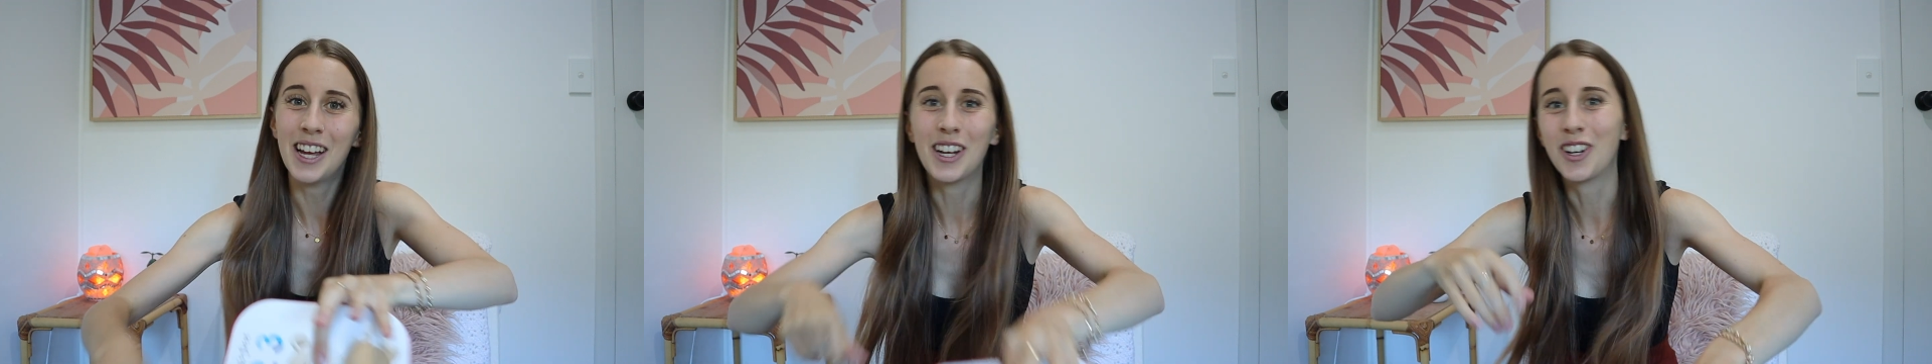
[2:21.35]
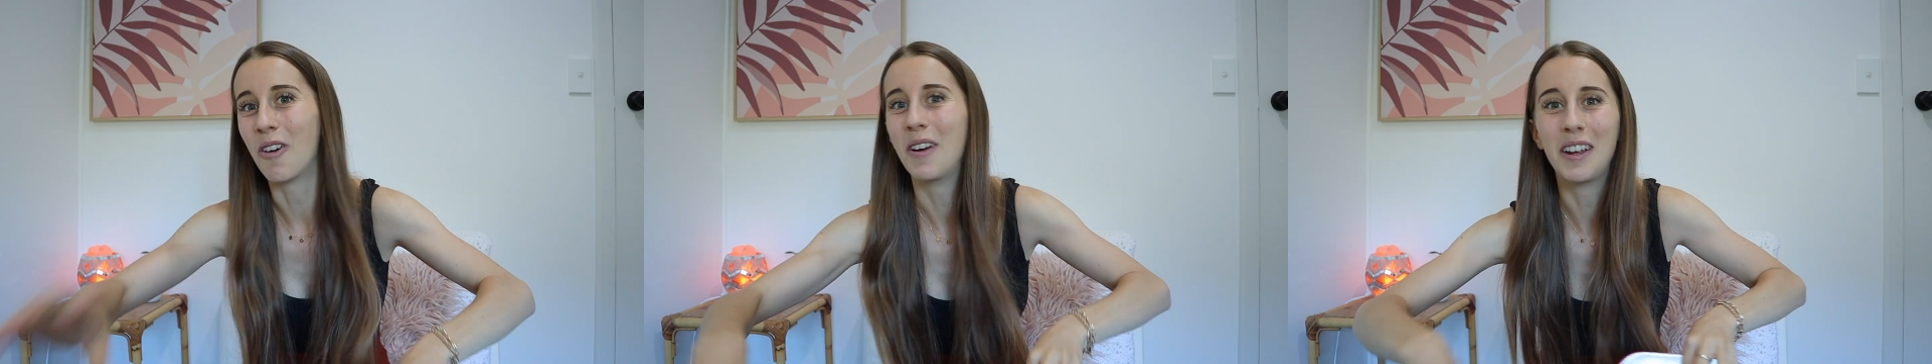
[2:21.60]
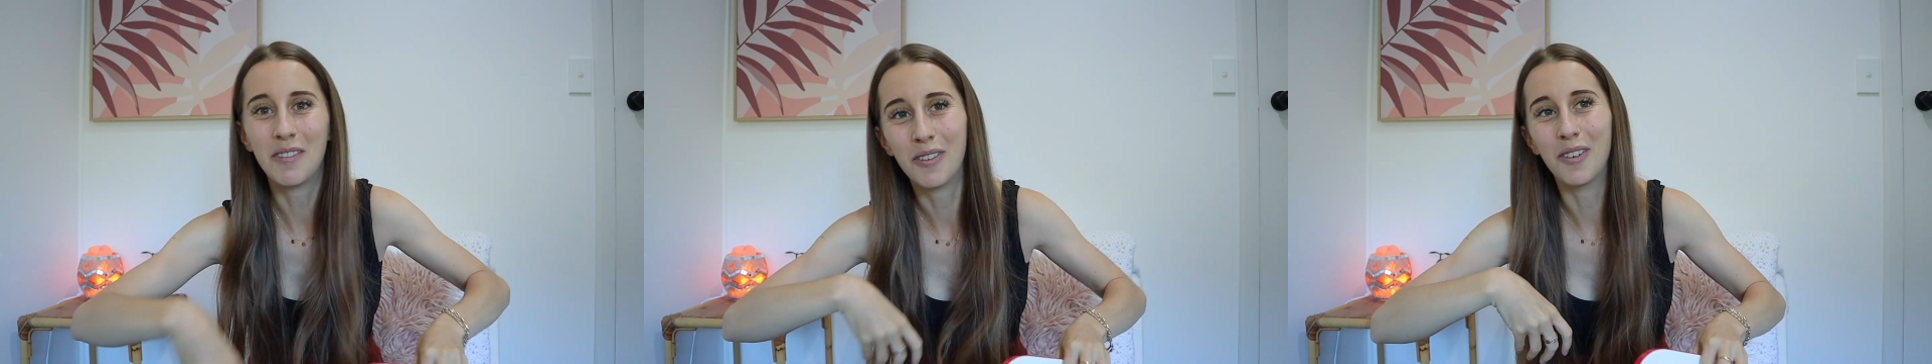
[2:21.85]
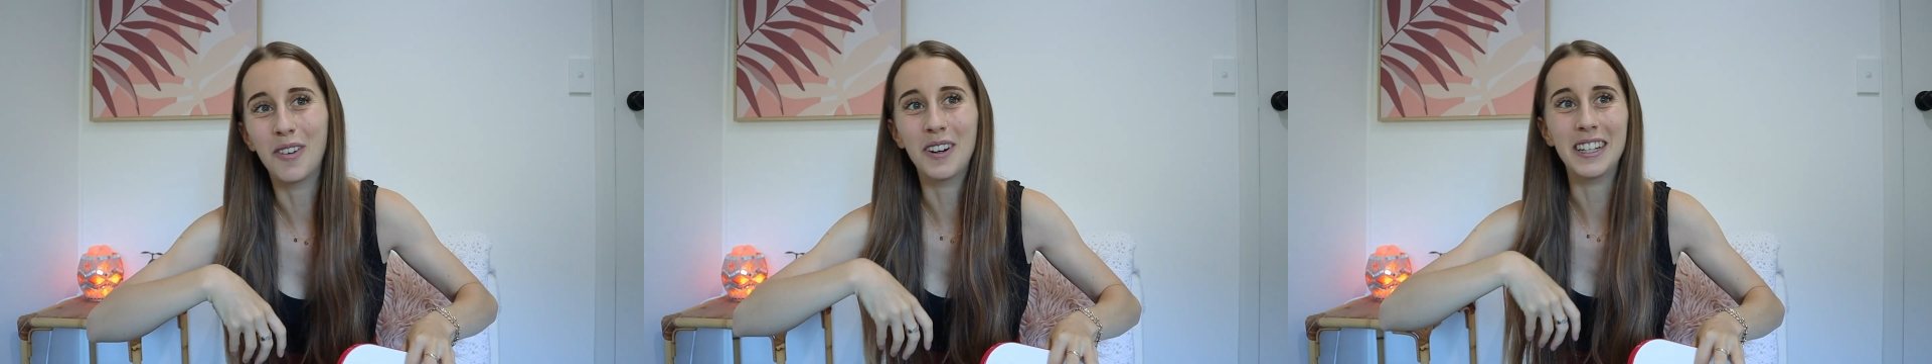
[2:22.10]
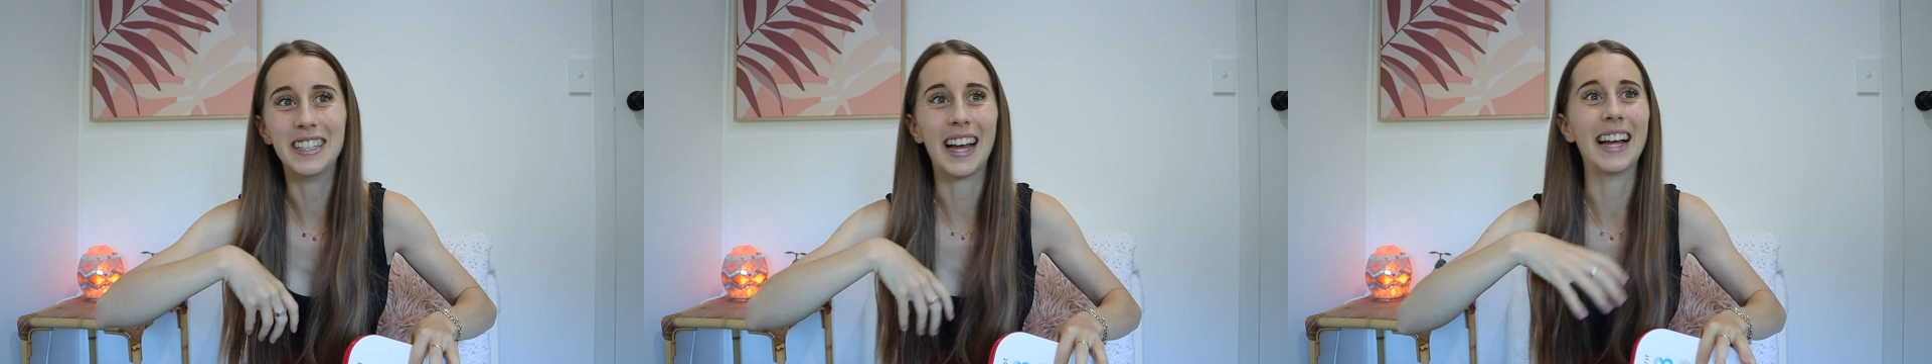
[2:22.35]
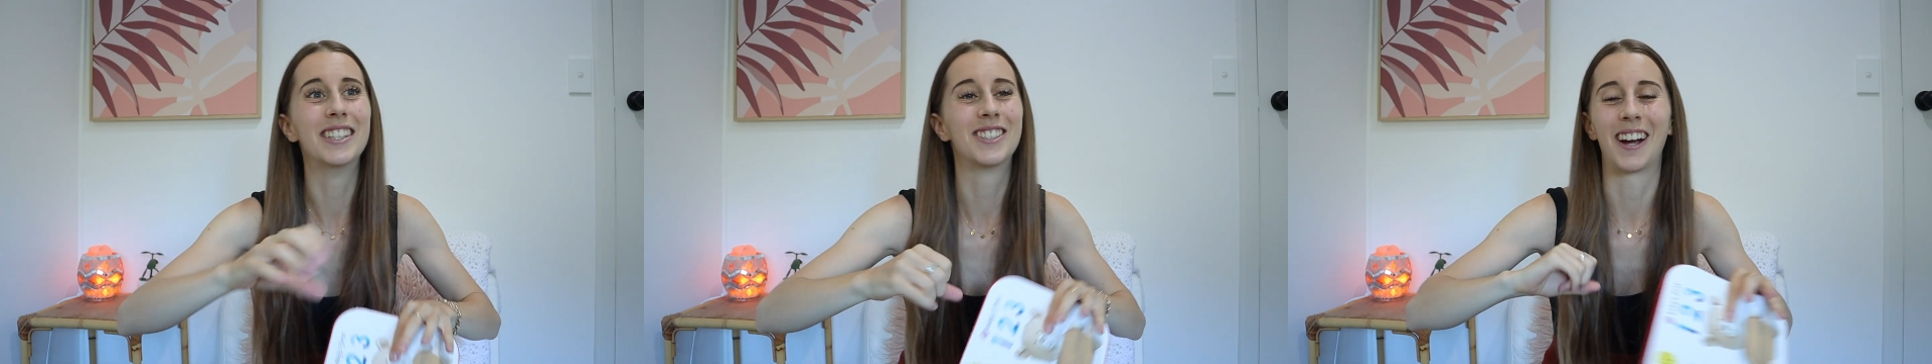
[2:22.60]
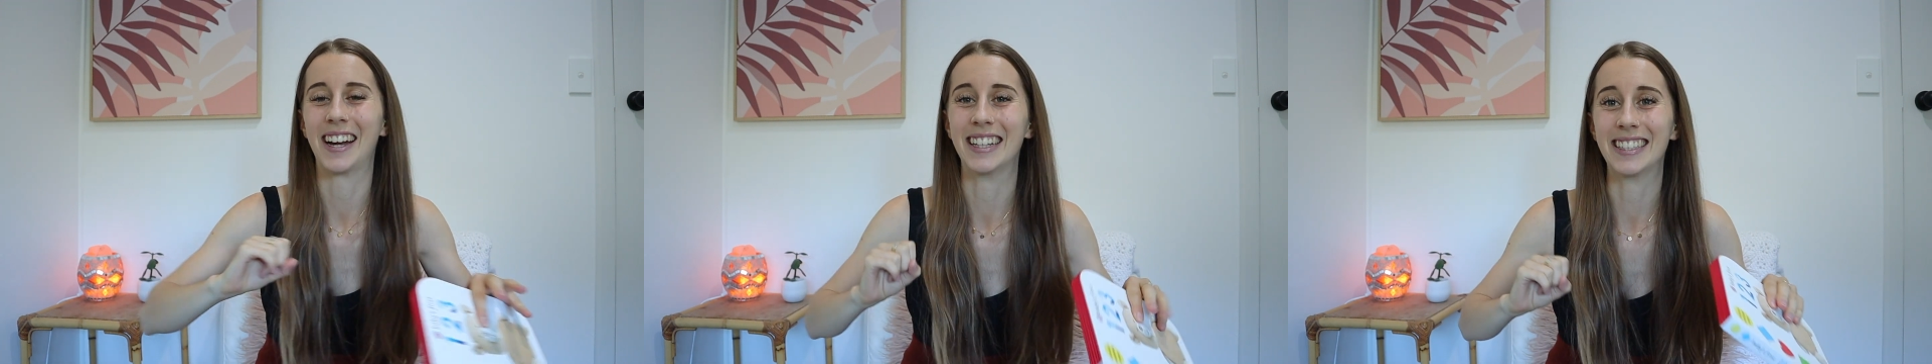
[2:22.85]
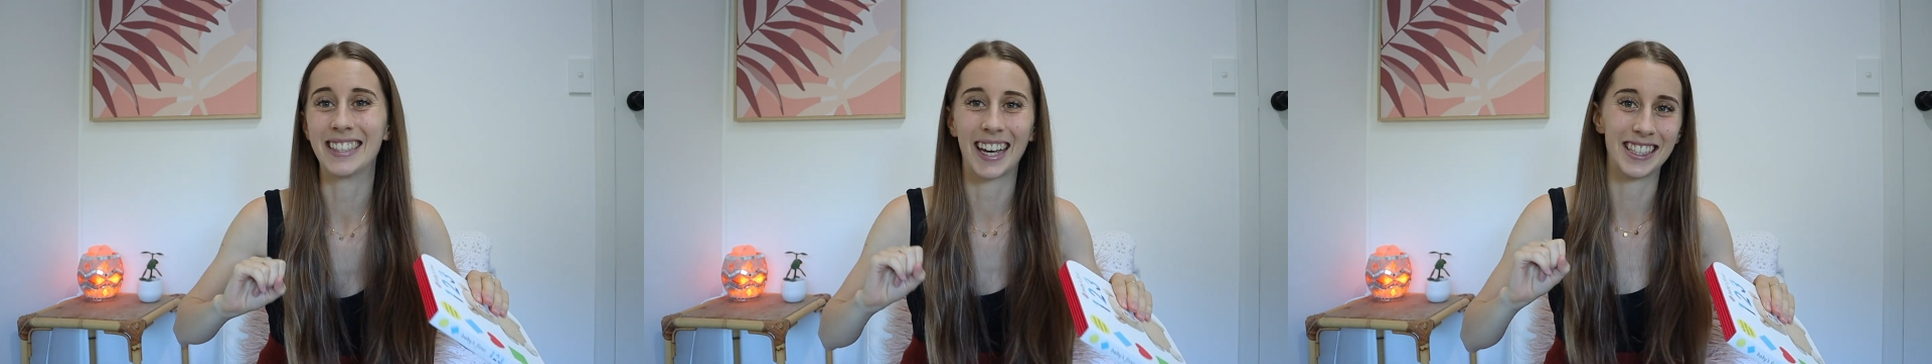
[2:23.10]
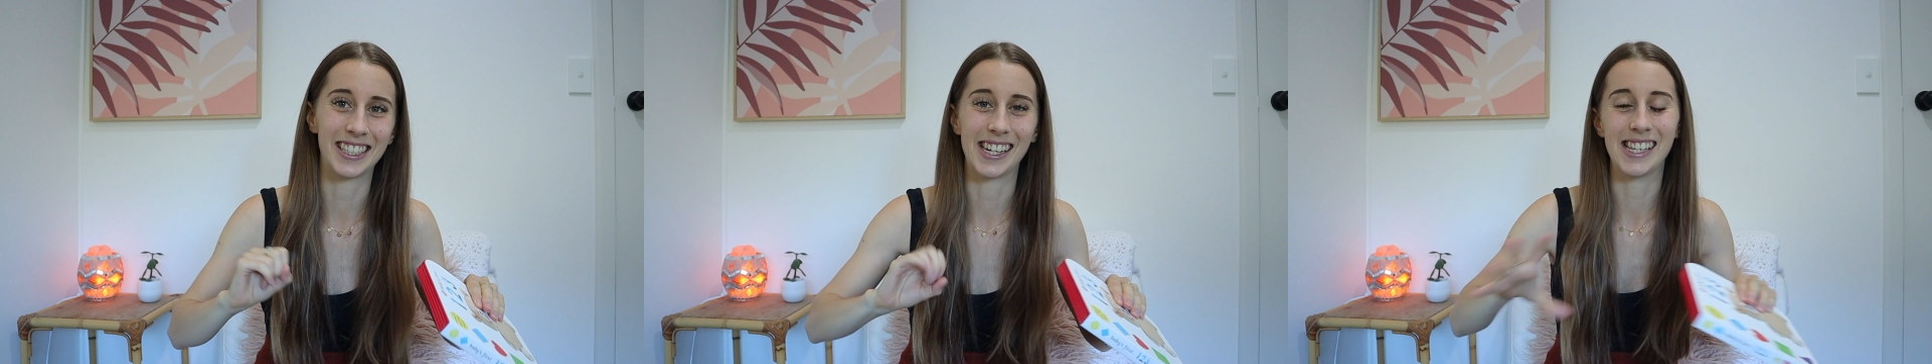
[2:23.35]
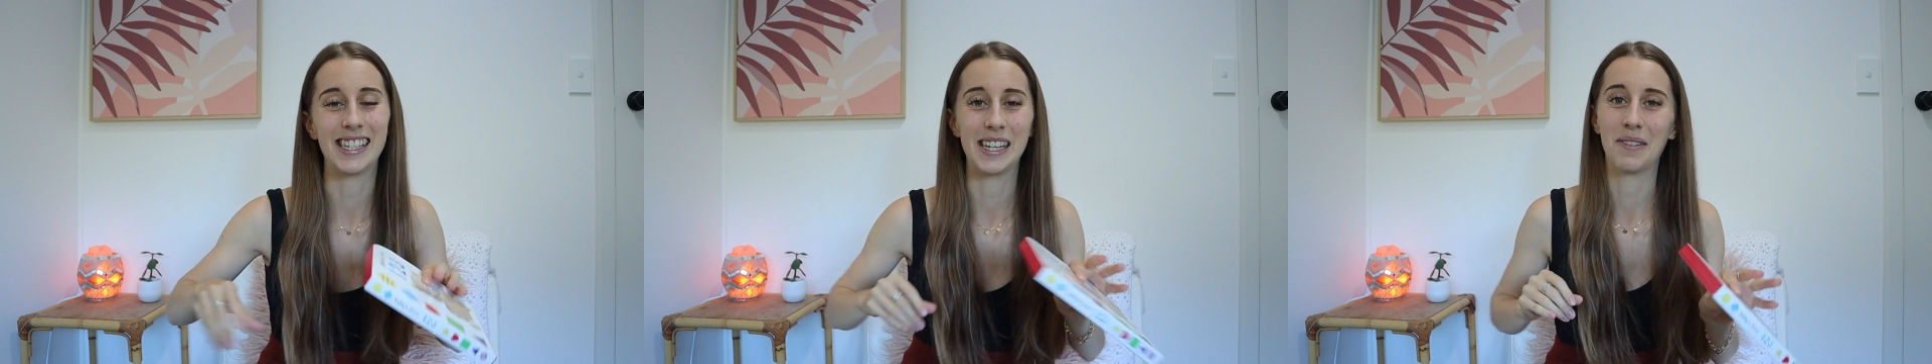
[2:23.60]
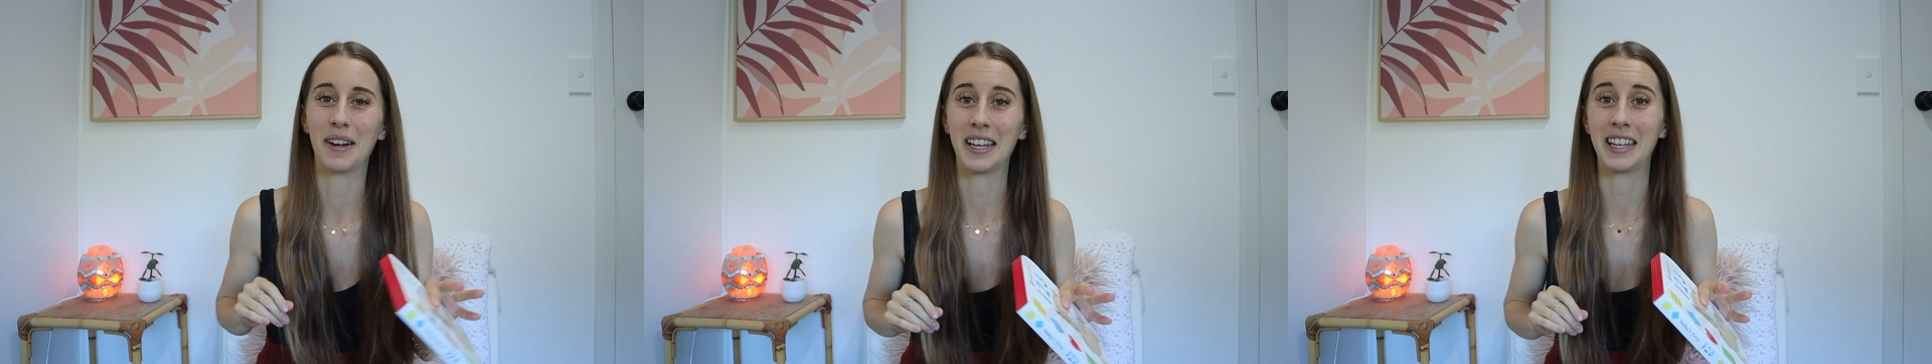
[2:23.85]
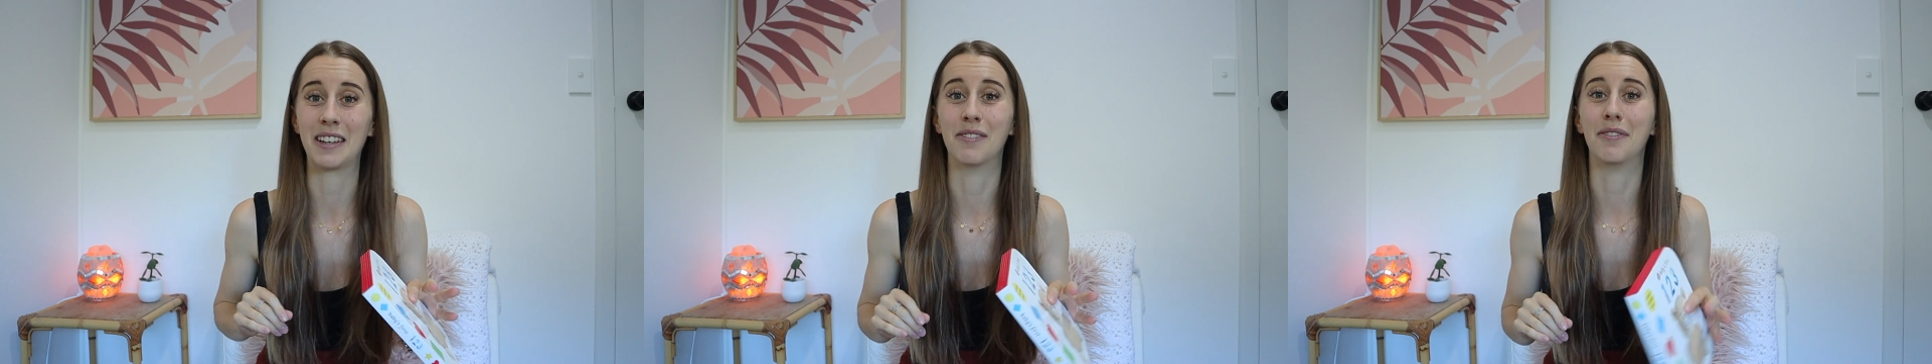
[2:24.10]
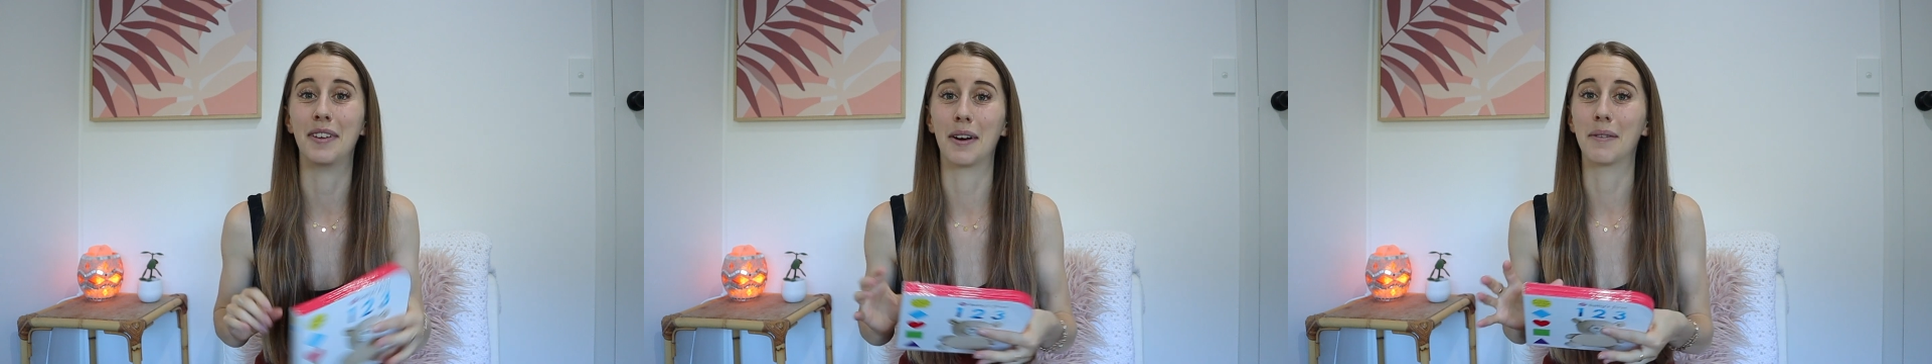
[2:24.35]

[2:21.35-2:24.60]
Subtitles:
going forward and trying to touch it and see what he can feel,